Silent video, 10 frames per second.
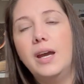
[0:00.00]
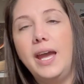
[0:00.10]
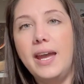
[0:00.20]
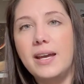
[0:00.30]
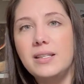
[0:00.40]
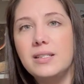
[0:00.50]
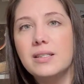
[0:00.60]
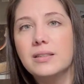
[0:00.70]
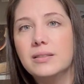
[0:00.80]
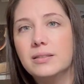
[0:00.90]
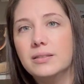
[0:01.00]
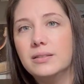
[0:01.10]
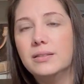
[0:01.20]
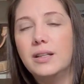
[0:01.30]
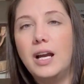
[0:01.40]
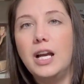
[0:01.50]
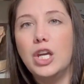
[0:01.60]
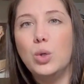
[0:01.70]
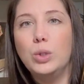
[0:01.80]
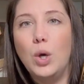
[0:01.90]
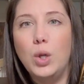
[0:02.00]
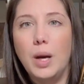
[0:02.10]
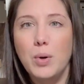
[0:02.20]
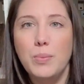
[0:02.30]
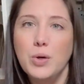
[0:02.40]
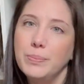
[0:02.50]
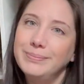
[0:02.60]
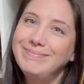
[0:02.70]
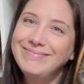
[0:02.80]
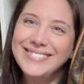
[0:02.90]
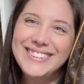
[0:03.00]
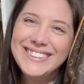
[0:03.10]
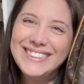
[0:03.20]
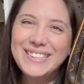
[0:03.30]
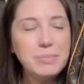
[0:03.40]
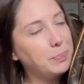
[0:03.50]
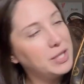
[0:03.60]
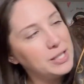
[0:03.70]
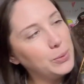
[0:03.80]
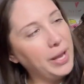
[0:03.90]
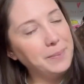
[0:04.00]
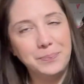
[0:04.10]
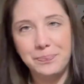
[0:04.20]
And a cute Lola boo boo. I'm gonna put this away.